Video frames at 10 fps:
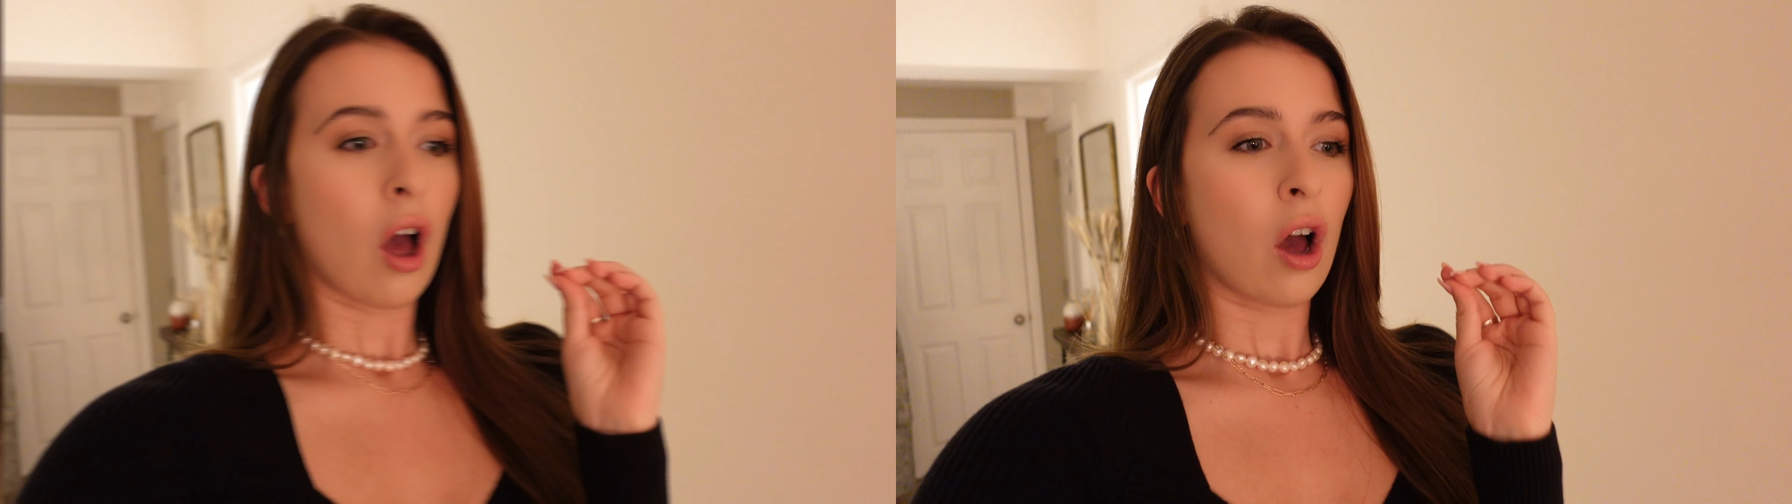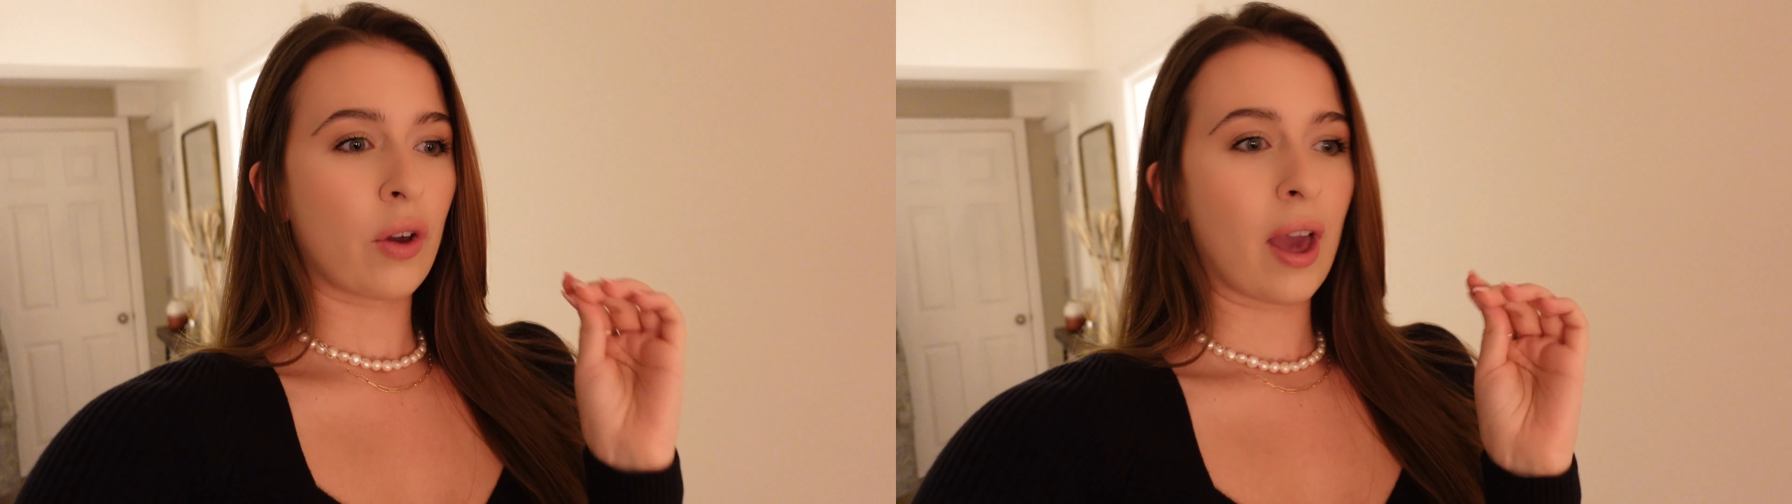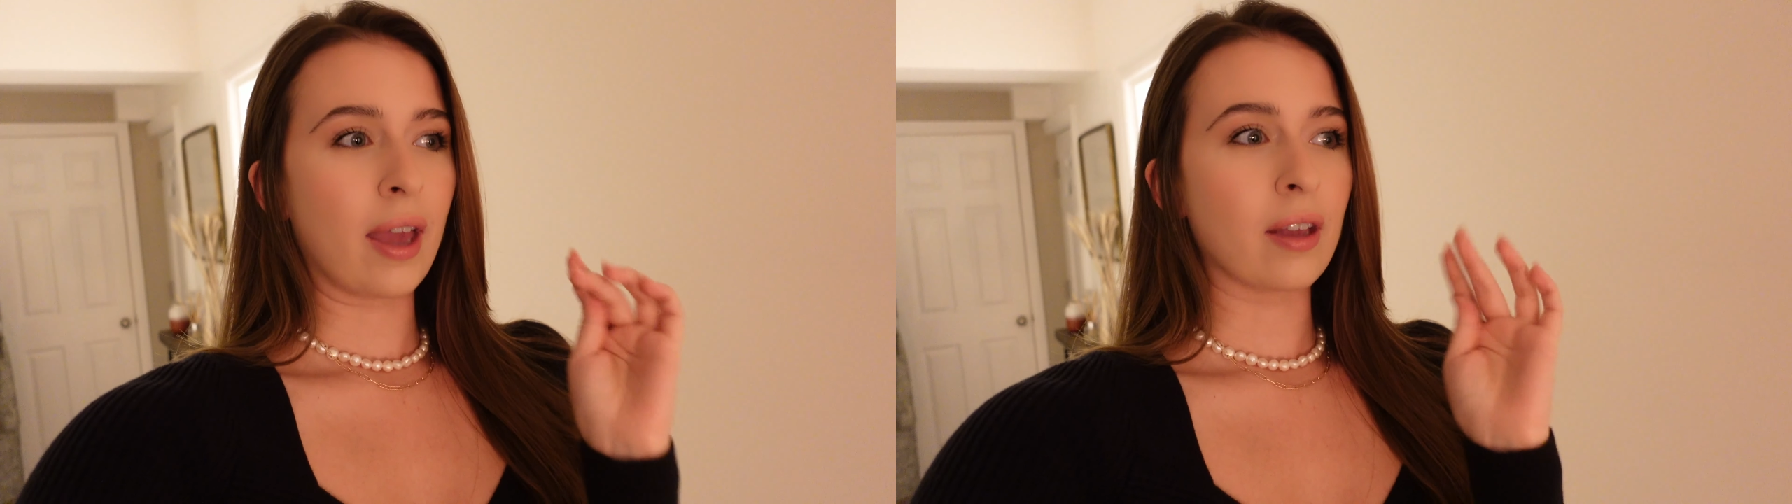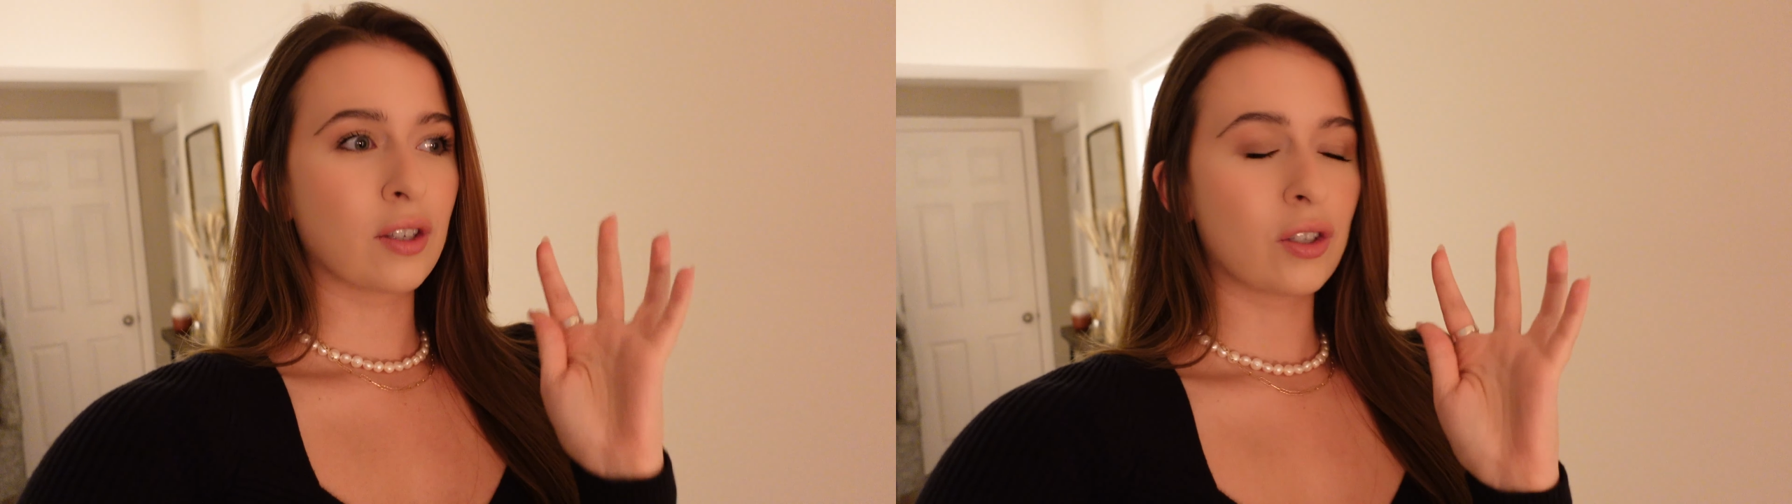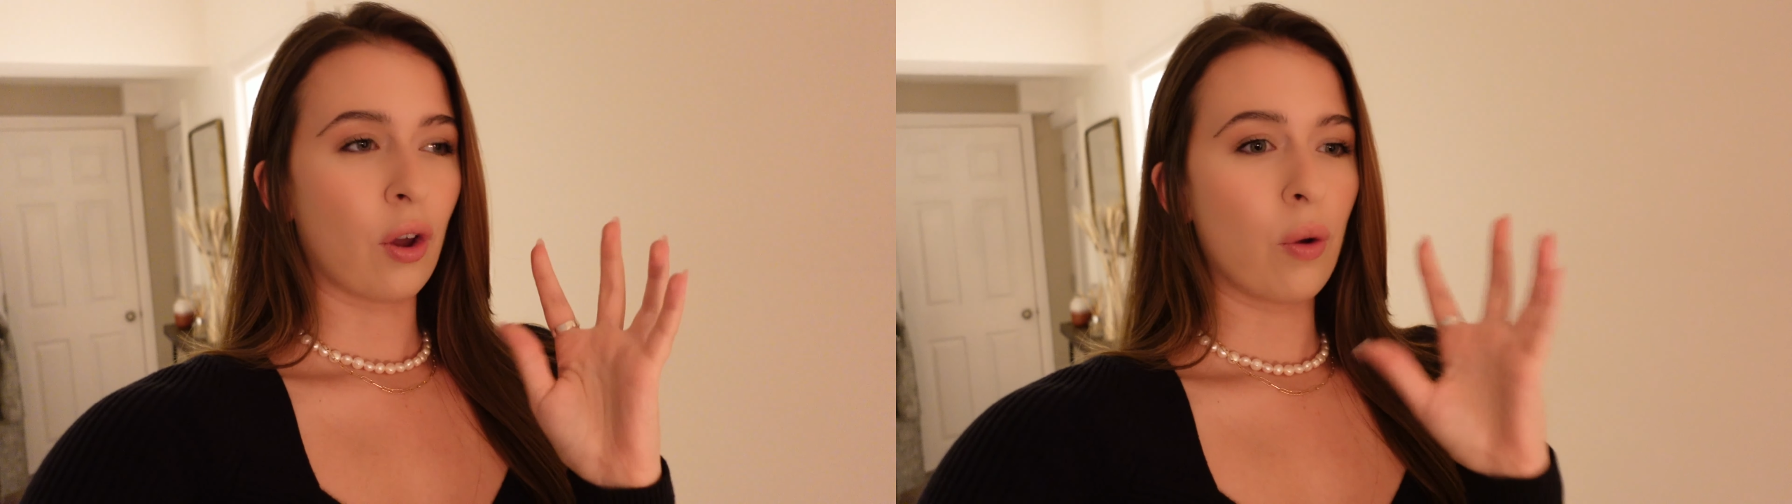Okay,
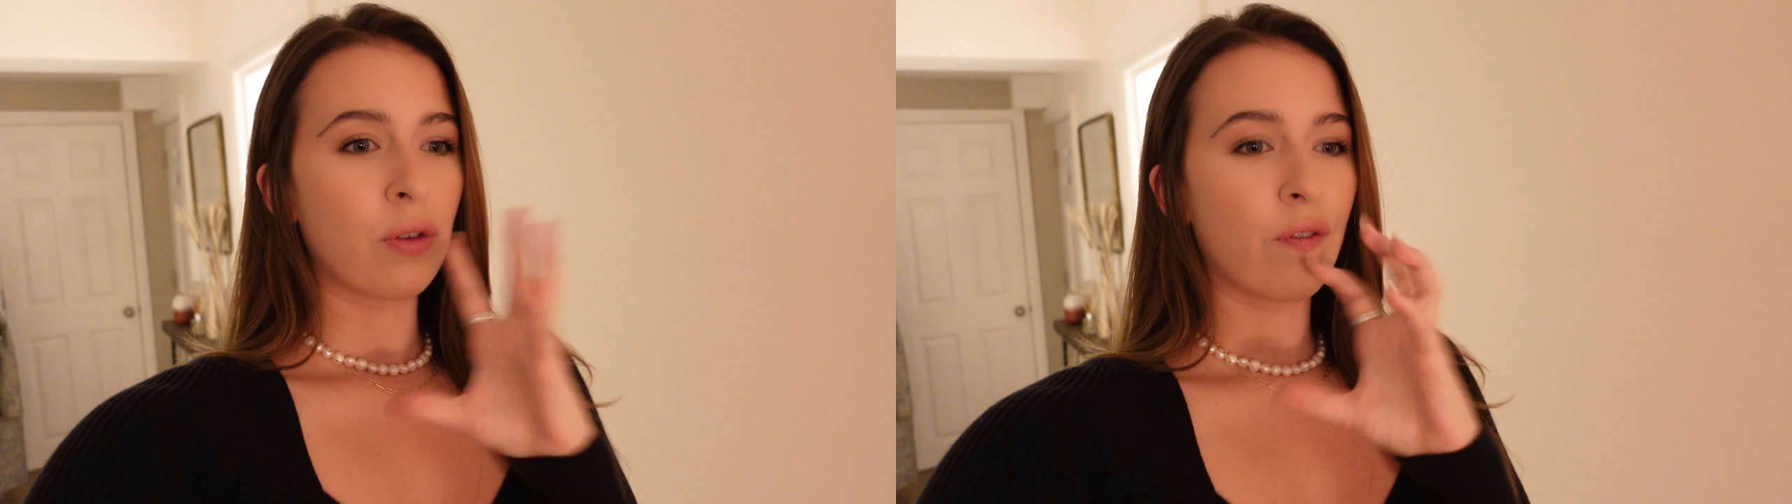so the